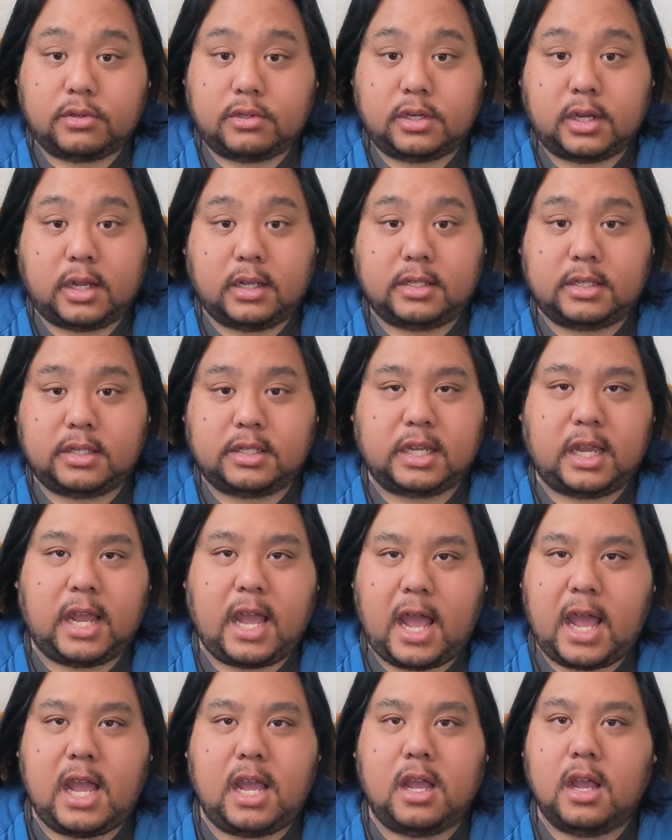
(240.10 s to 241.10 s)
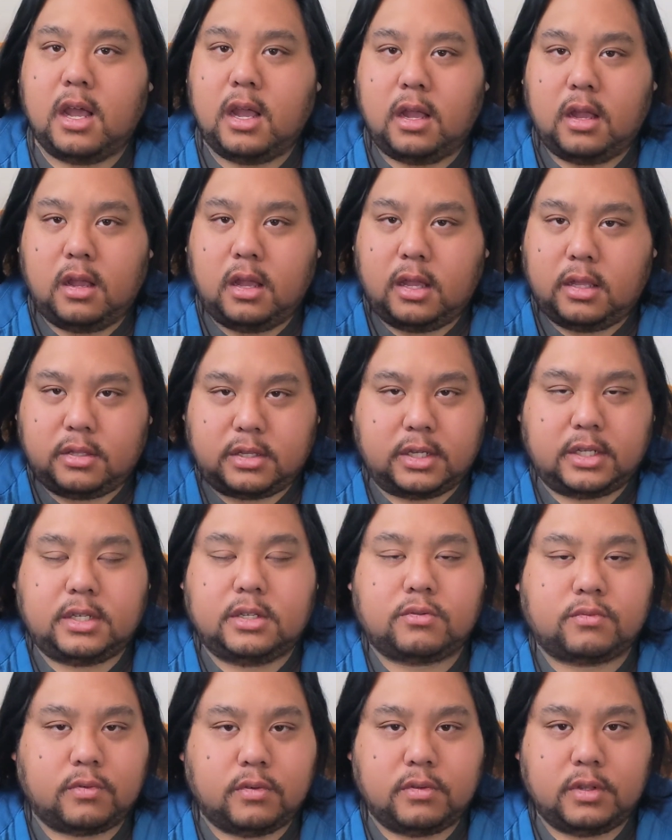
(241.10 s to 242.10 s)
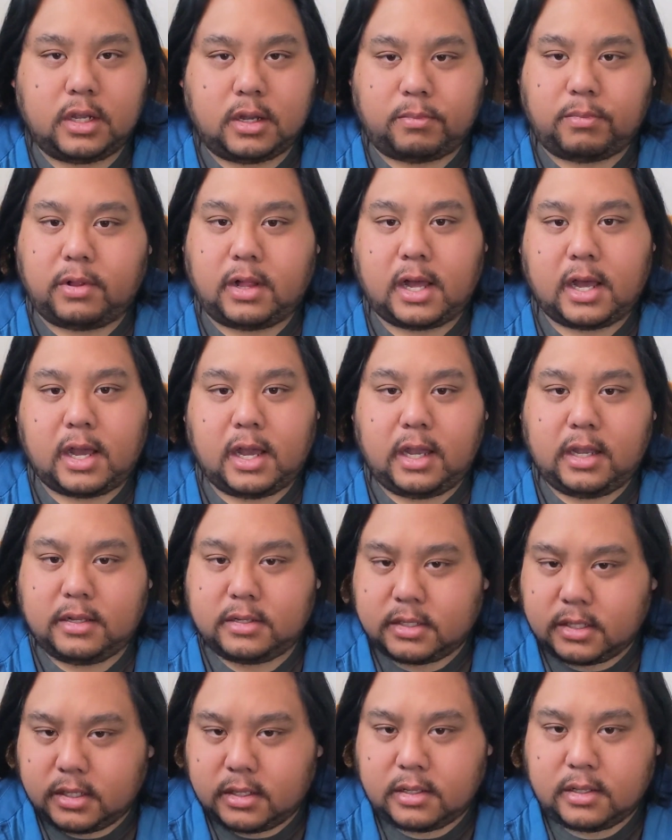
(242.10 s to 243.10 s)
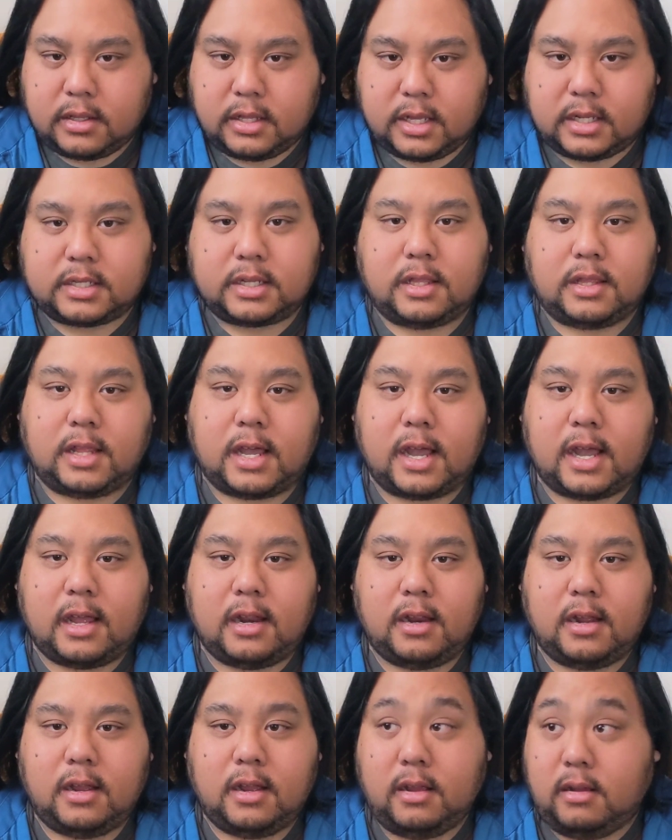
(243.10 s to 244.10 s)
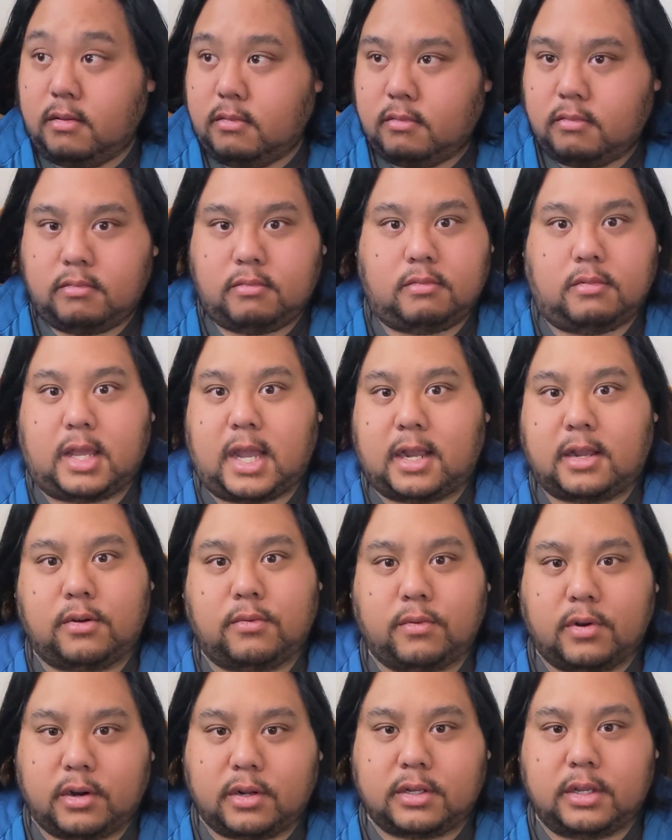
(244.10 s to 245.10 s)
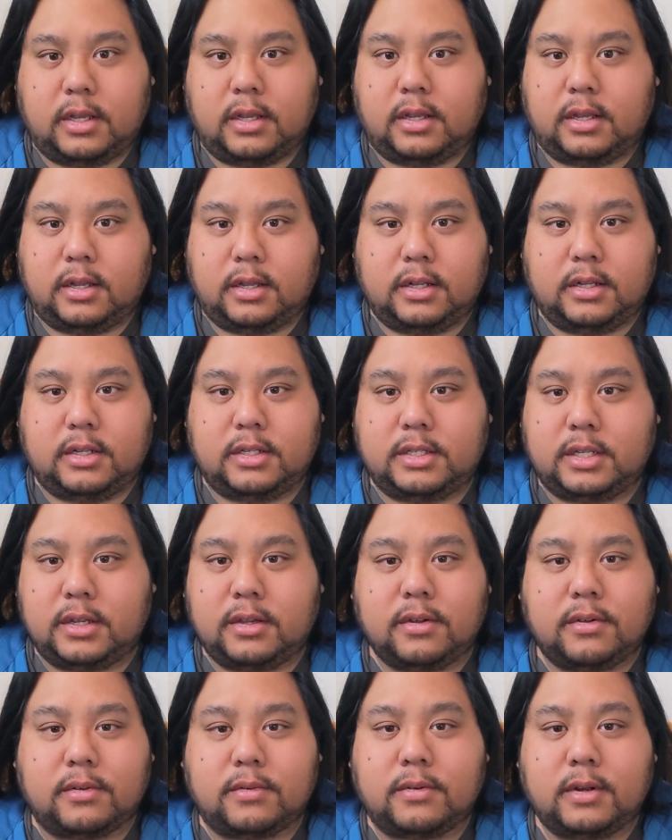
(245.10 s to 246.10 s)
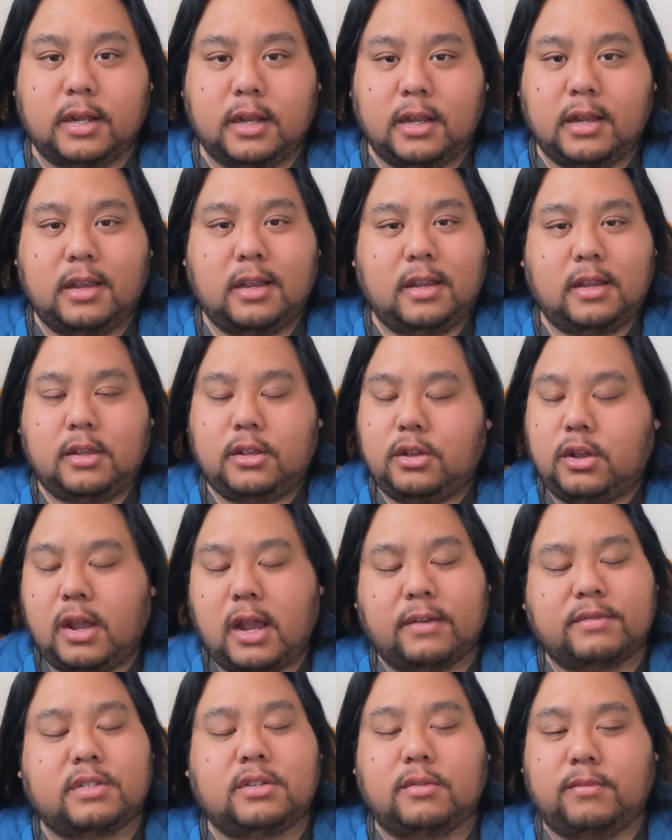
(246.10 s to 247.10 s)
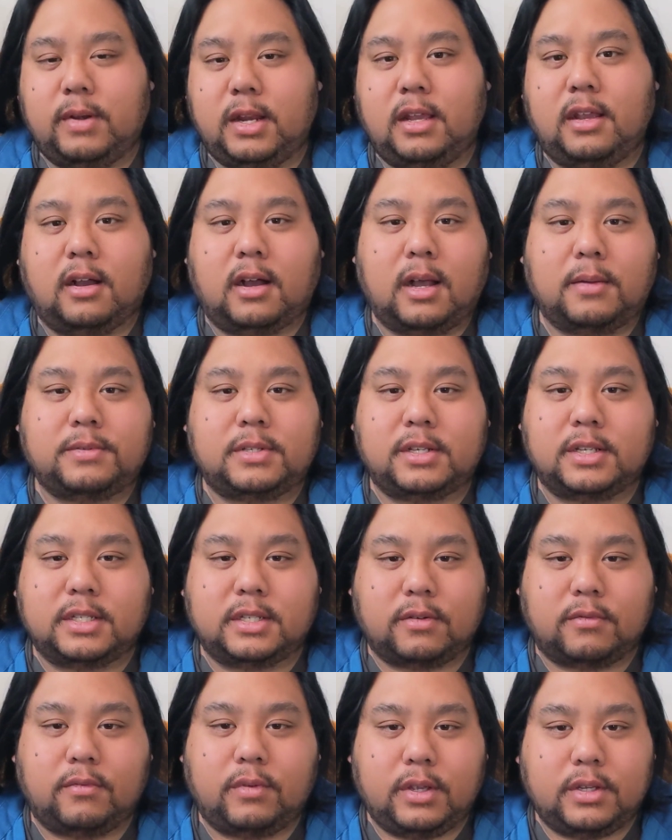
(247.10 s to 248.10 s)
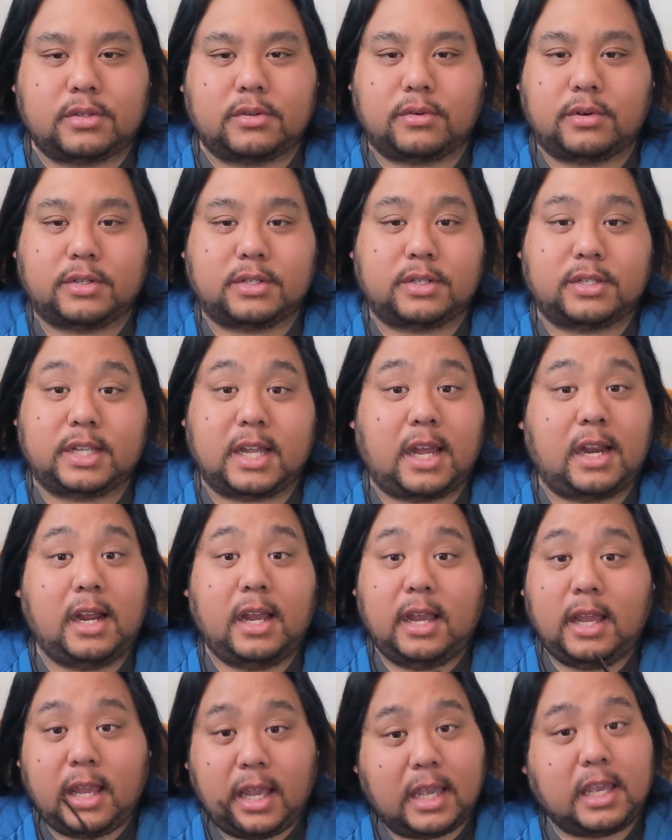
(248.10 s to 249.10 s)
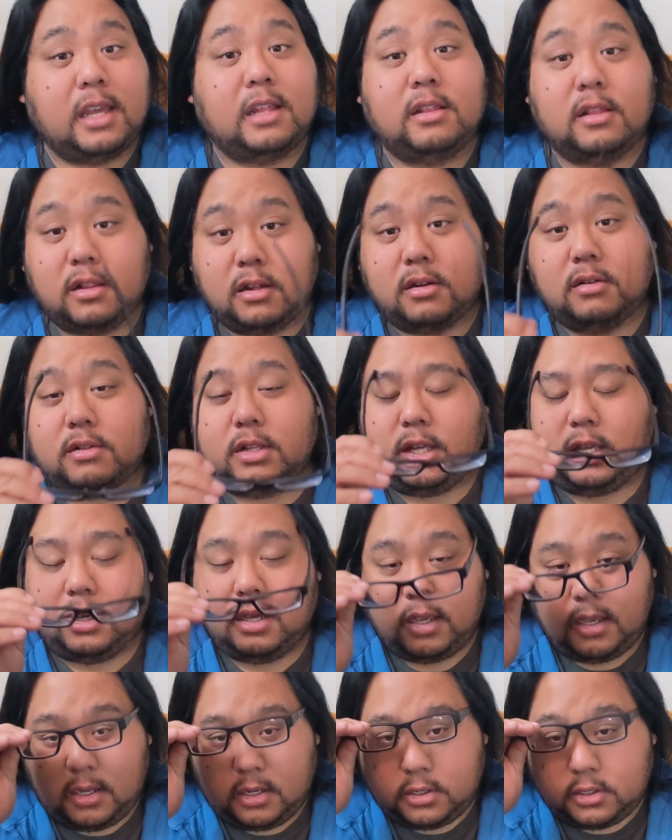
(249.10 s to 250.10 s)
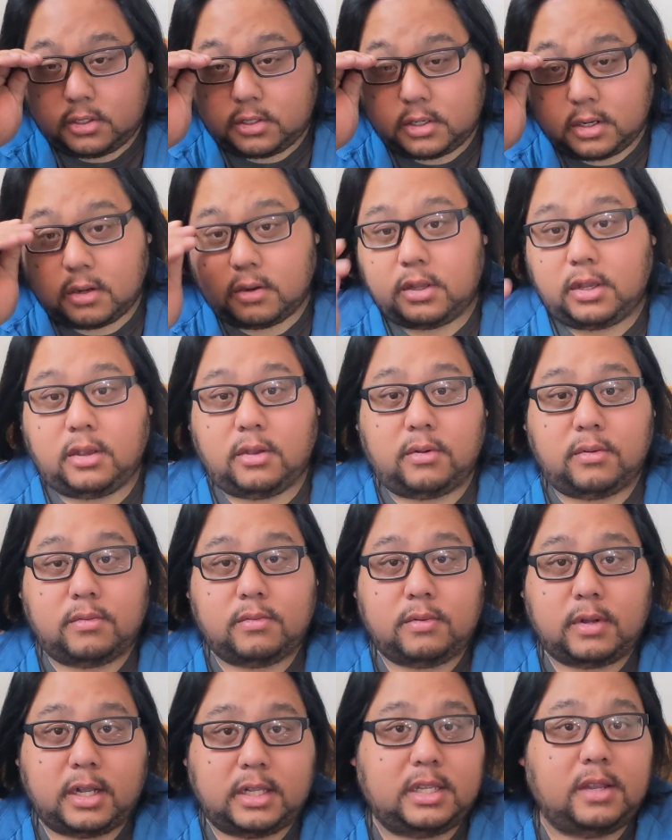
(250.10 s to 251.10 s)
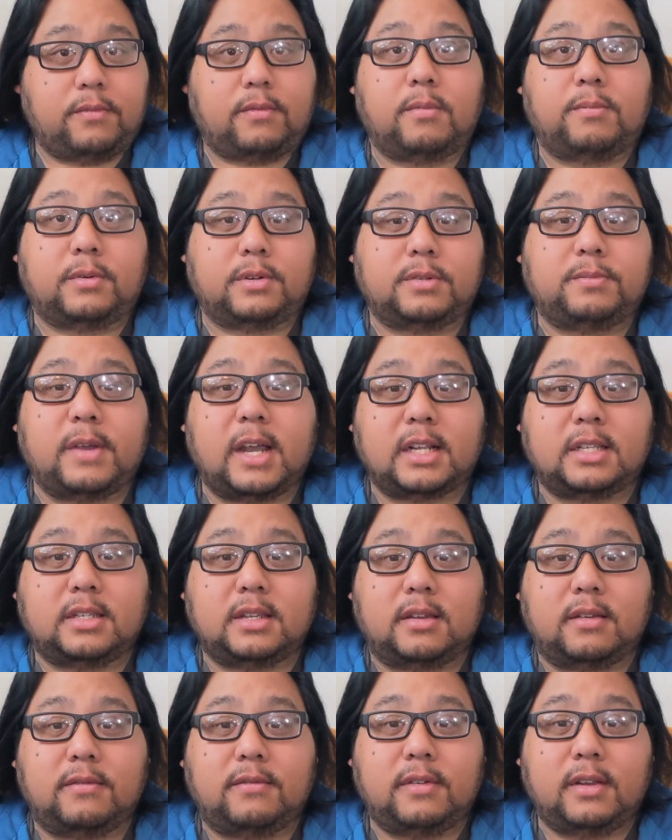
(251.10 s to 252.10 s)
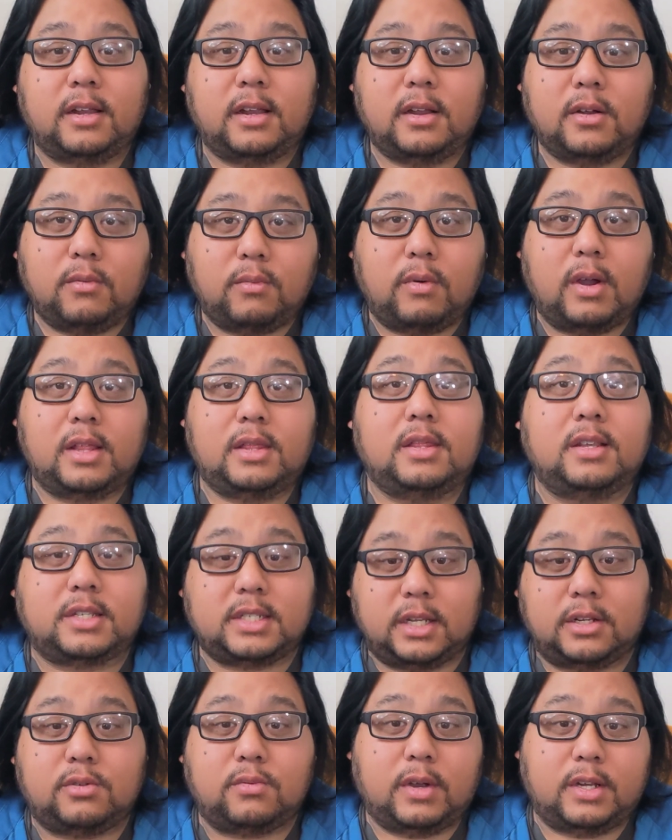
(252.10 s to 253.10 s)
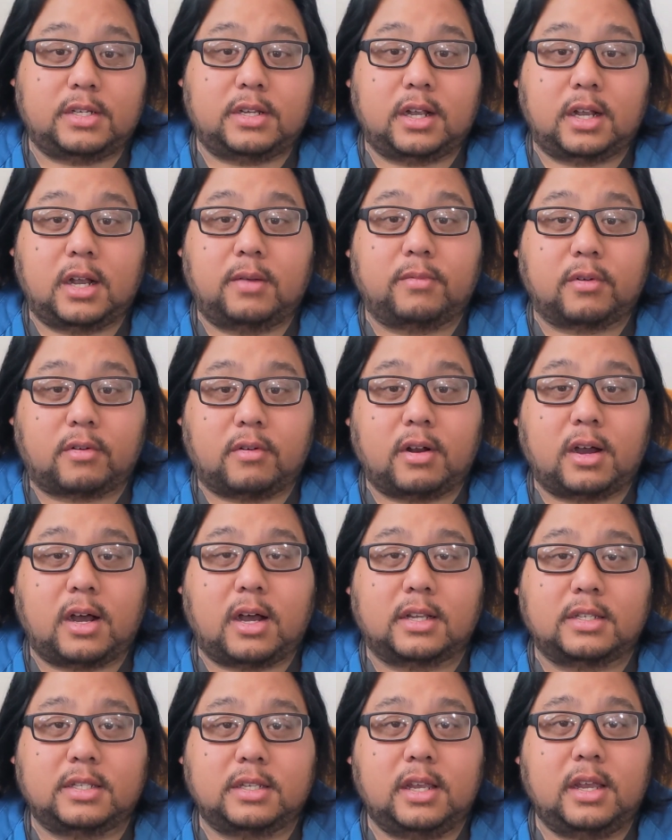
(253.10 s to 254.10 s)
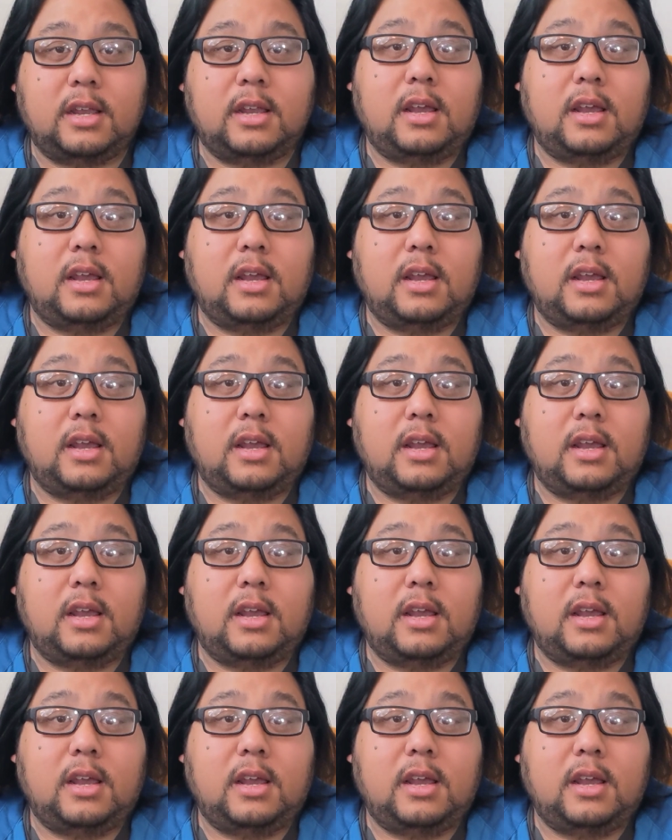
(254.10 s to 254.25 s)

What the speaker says: judge and say, hey, does this ruling apply to this and that? That could work too. You have so many options and resources that it could literally show you a different perspective when the situation come across.